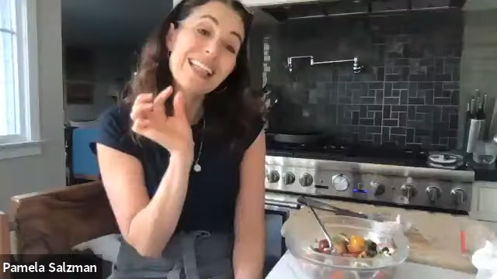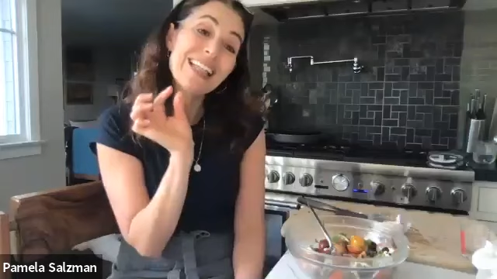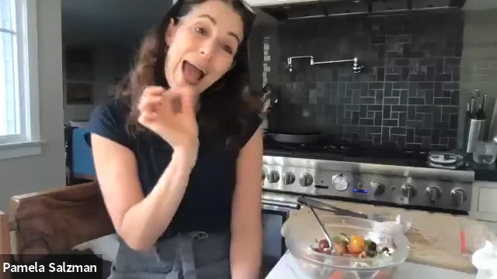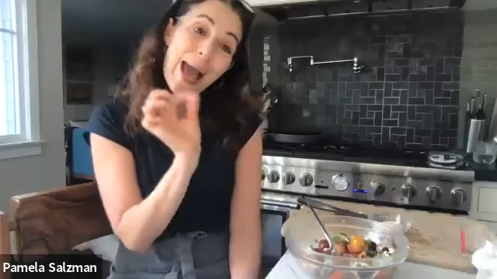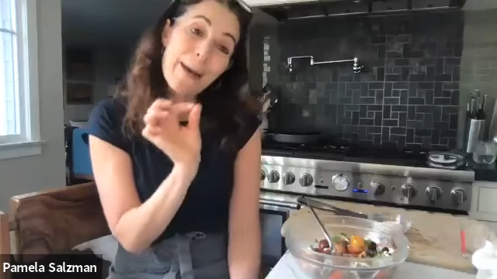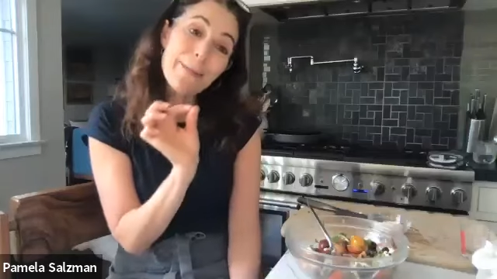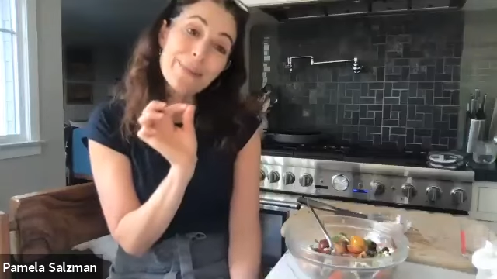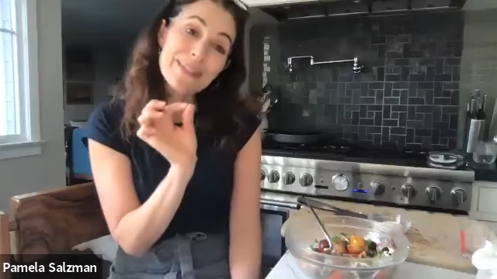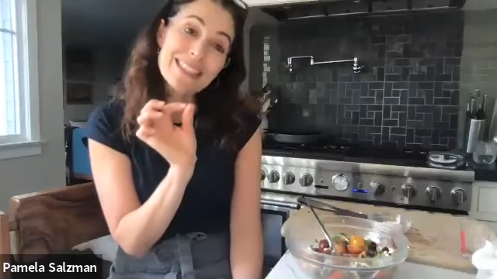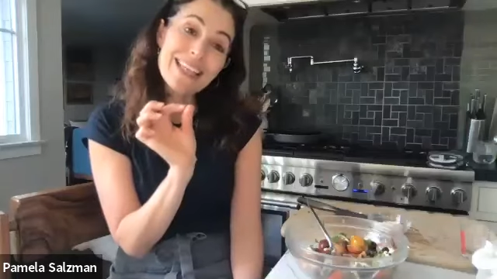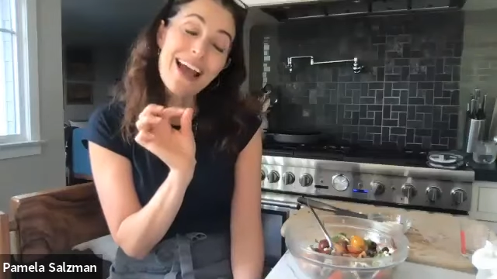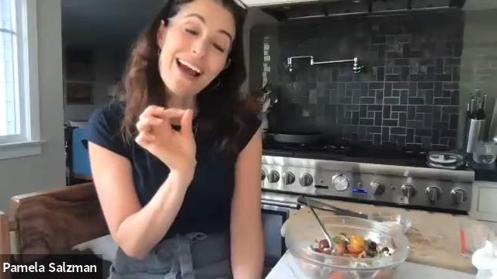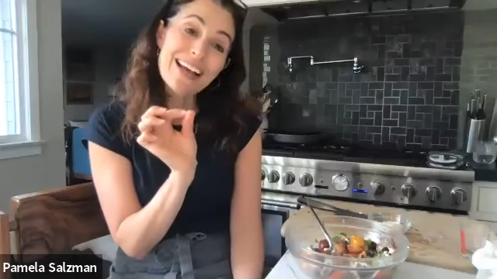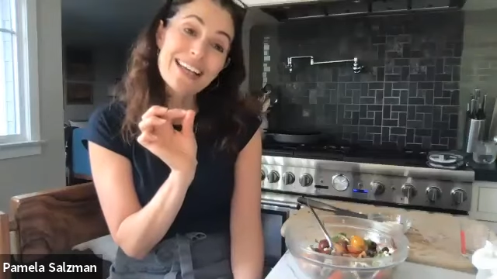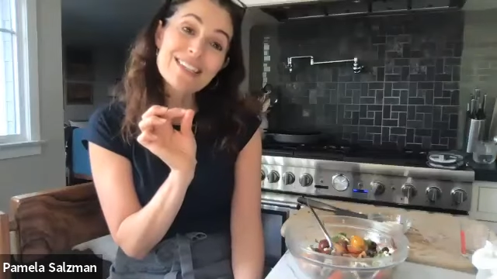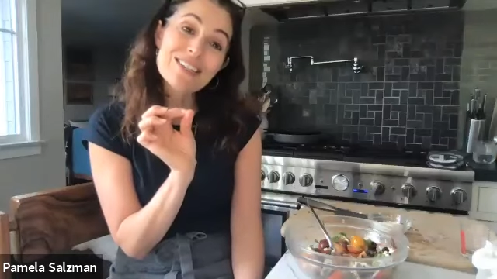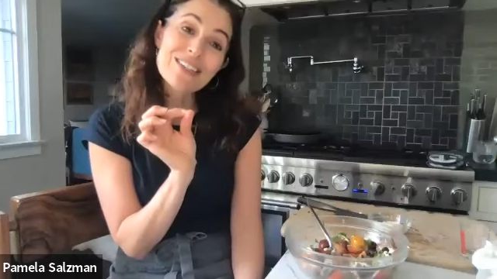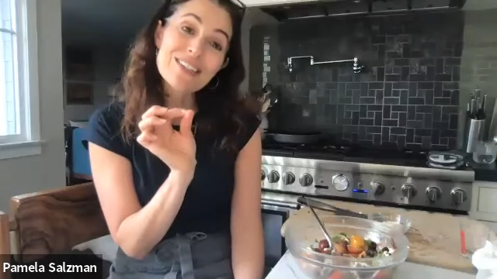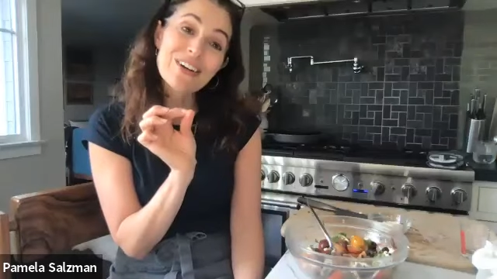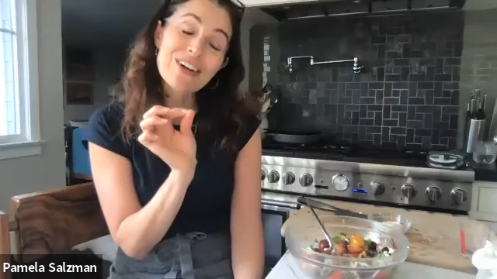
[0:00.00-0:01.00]

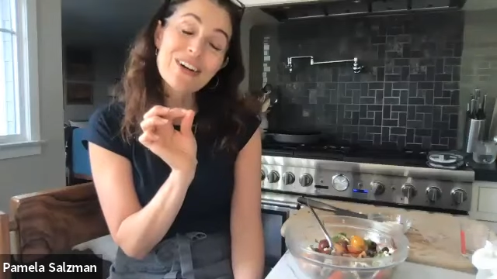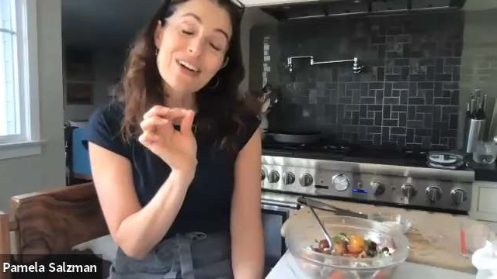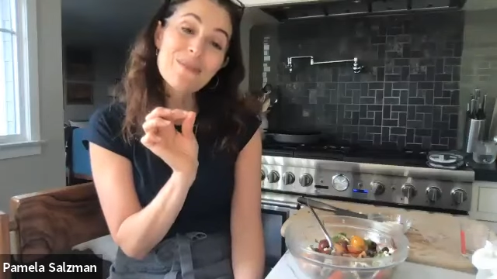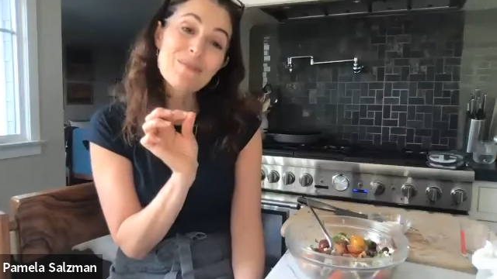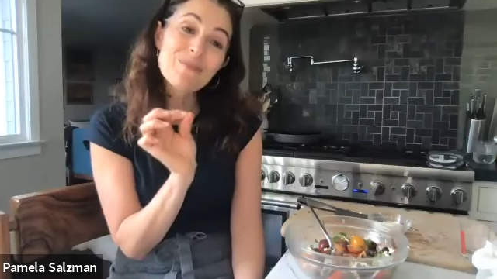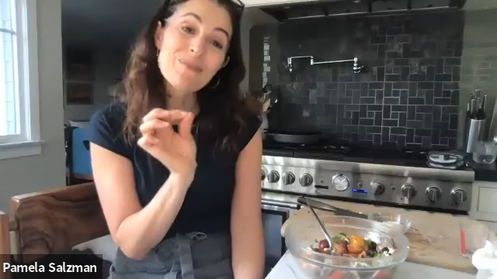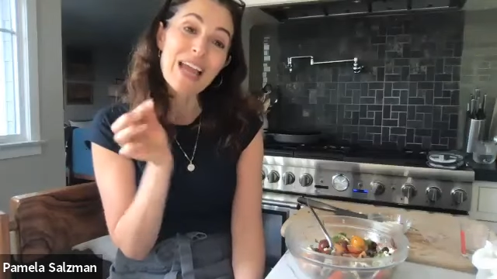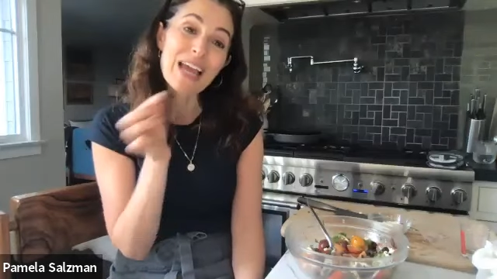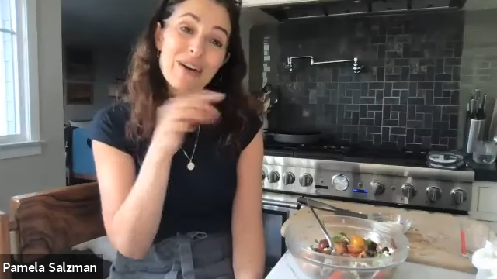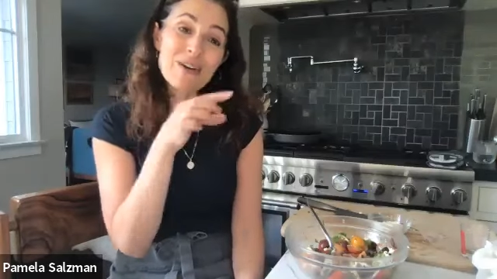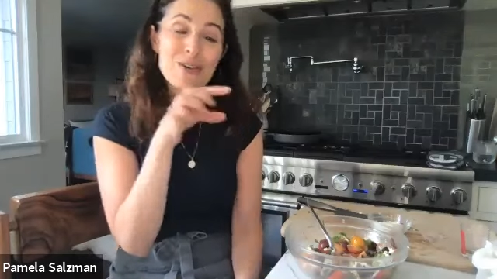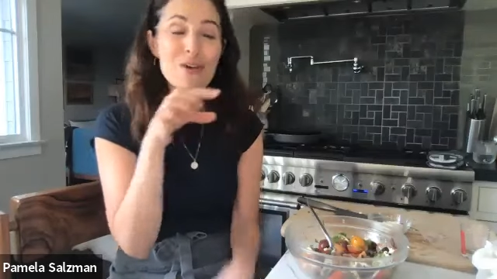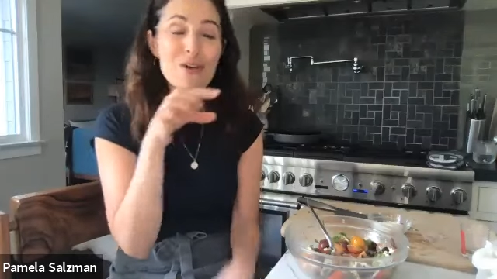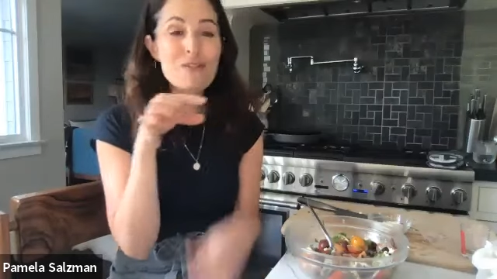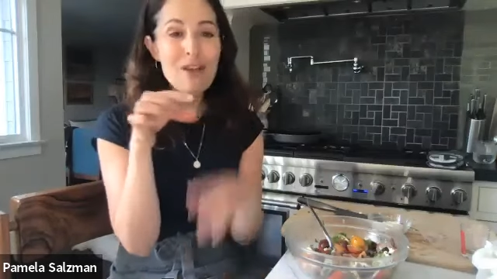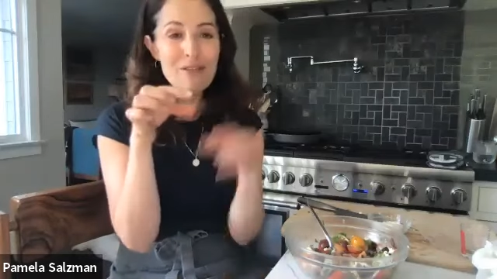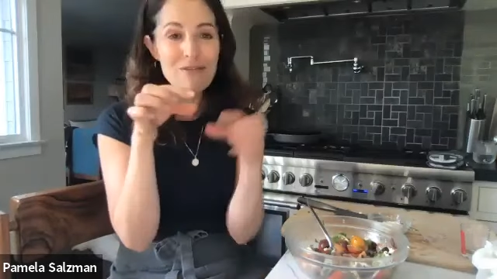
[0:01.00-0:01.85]
appetizer, I don't know,